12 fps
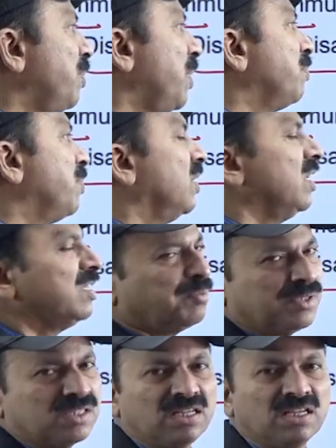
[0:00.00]
people,
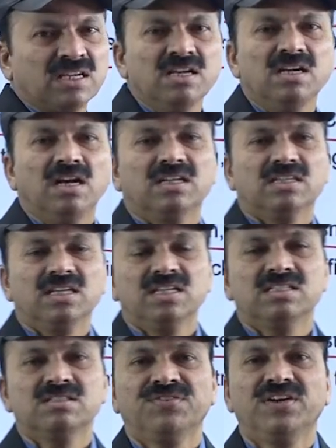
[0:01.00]
especially at the
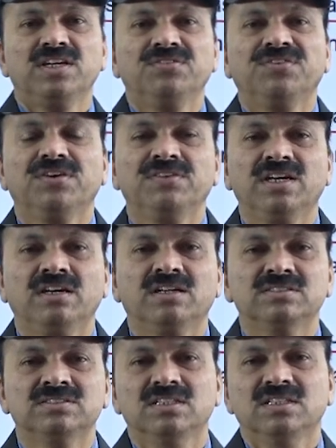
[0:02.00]
age of 85
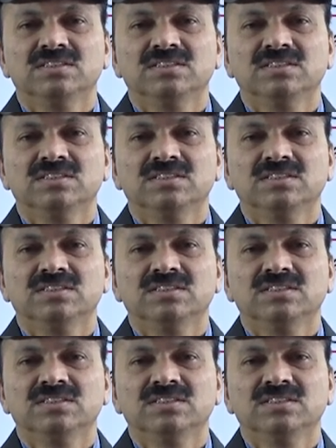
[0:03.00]
years.